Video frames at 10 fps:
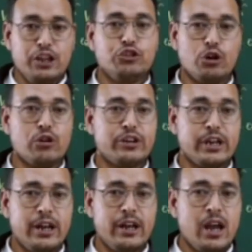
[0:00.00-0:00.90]
In
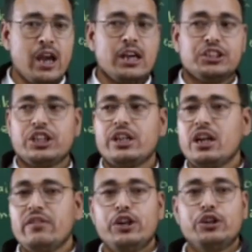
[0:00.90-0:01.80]
short run,
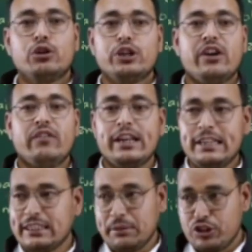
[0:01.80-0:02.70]
generally we don't have
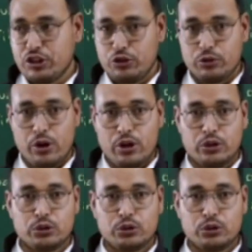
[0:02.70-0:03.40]
any substitute.